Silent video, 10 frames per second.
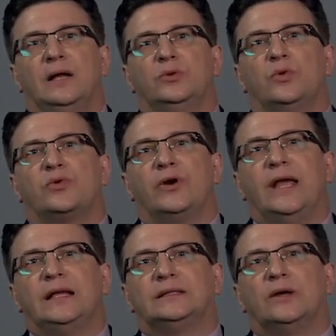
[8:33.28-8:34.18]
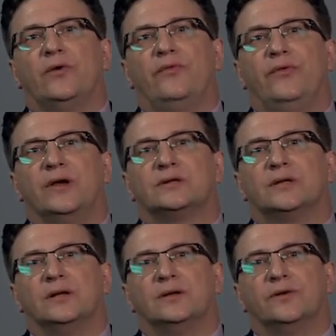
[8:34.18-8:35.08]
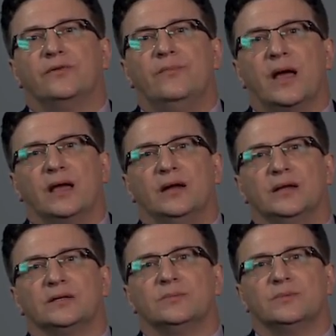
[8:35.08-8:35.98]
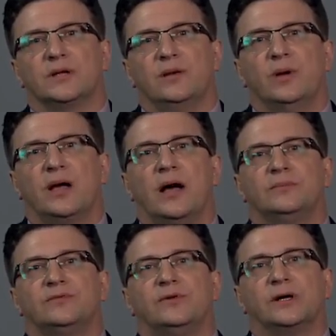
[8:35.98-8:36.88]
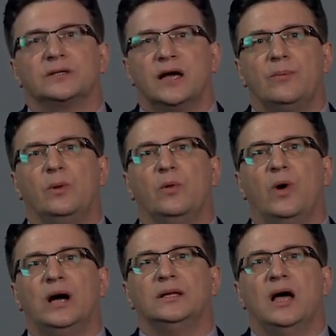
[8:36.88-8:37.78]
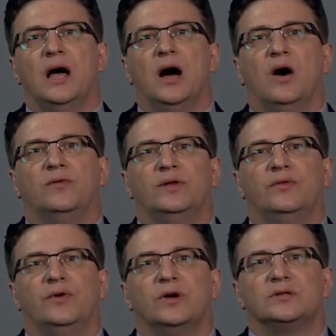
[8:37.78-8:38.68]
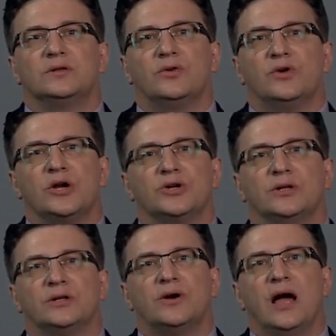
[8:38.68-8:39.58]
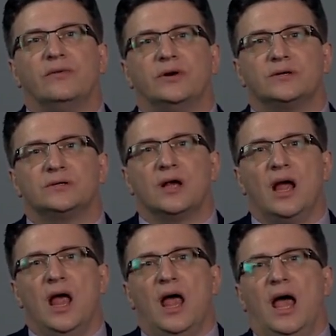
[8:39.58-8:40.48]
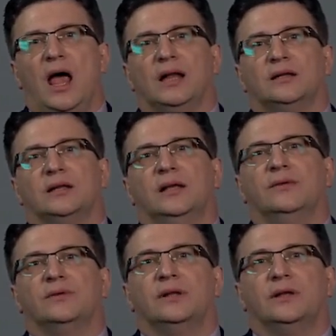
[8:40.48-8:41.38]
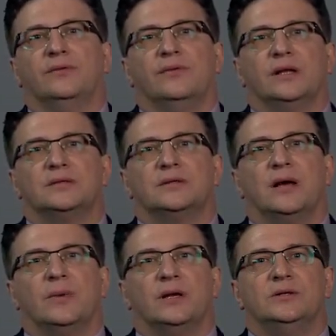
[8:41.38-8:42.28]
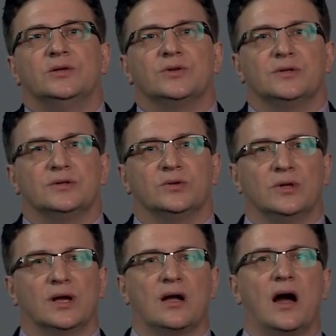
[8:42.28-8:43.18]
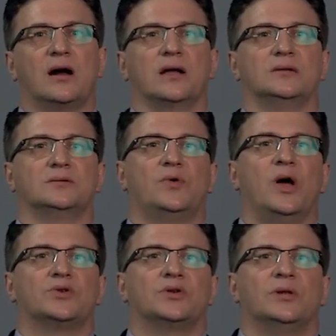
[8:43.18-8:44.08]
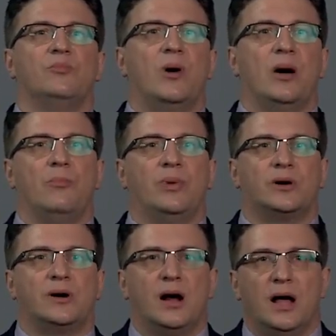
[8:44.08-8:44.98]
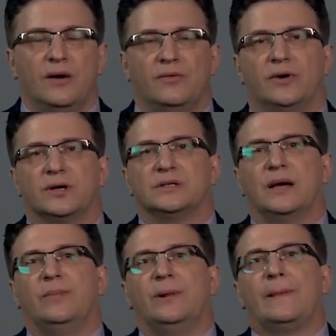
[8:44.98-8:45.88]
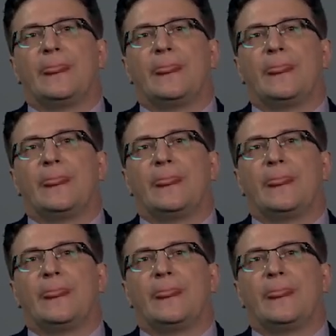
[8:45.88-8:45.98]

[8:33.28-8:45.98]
to create or fix a lot of mechanisms. He becomes, for example, one of the first Russian drivers, and even invents some additions to the car construction and bumper, for example.